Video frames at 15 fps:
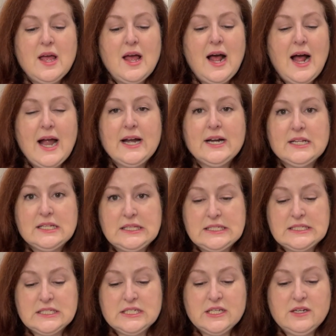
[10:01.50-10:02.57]
I had it
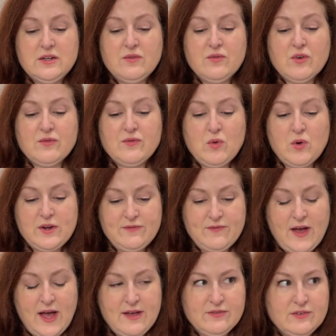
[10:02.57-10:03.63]
listed for
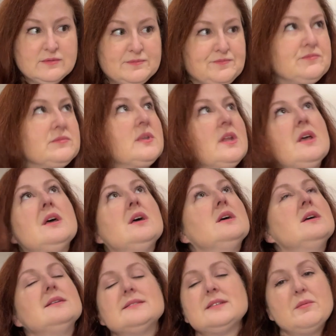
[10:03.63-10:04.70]
$45.
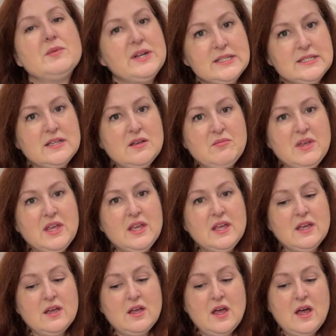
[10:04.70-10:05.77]
Someone had sent
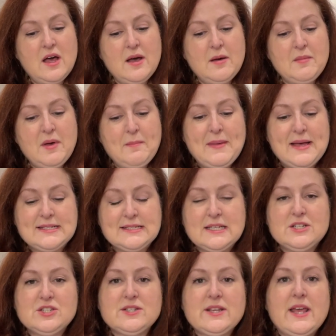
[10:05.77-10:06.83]
me a
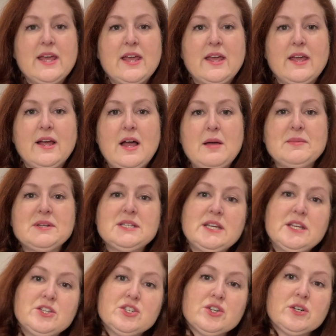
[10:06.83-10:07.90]
message saying, I'm a
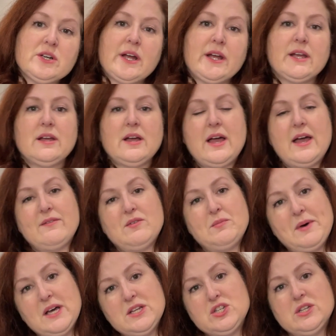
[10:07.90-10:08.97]
teacher, I have a
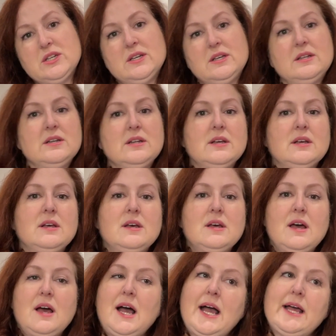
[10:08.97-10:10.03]
budget.
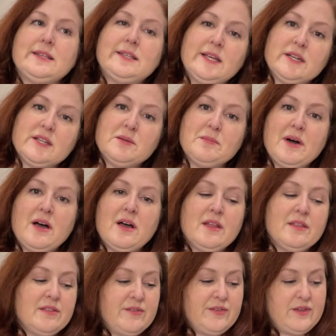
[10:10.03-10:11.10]
At the end of the
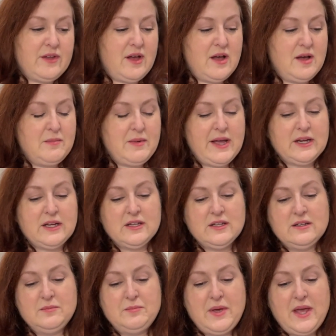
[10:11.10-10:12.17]
month, I
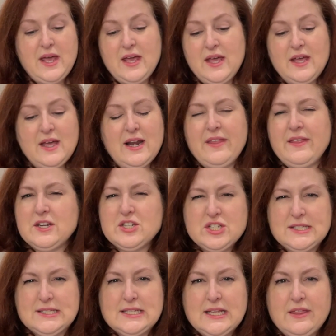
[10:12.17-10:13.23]
could pay, and I think she
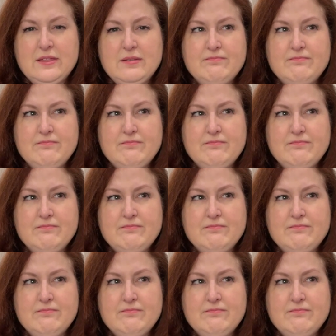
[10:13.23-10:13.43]
had said